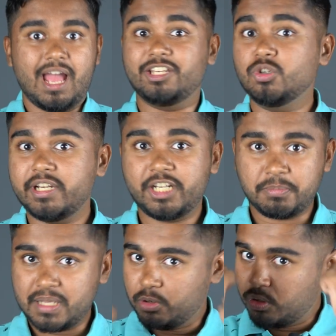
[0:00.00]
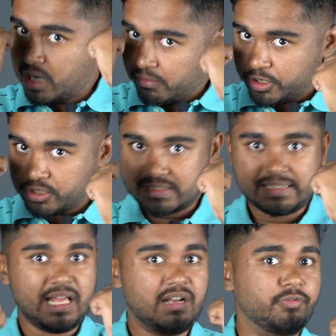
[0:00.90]
And you need to be able to cover
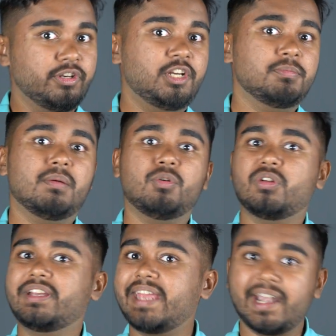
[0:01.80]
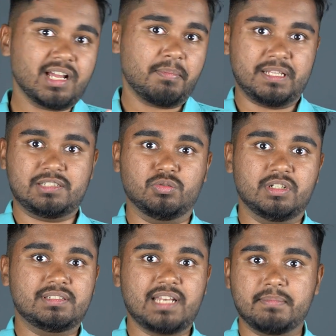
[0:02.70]
yourself, you need to be able to get up as soon
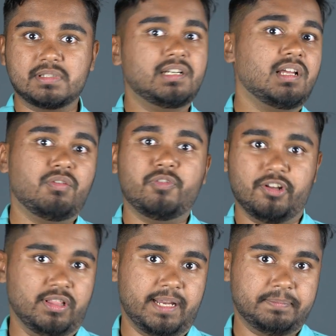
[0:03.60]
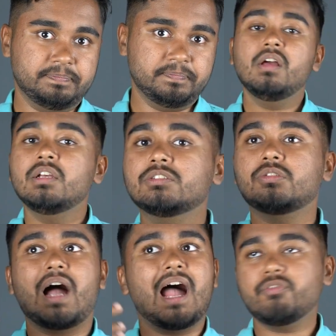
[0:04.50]
as times are tough and all that.
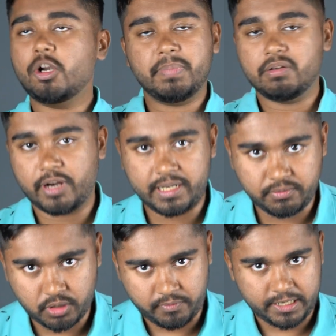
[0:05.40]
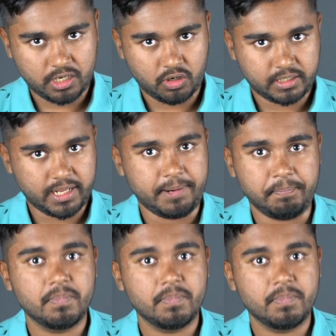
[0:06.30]
So I've not been fighting for a very long time.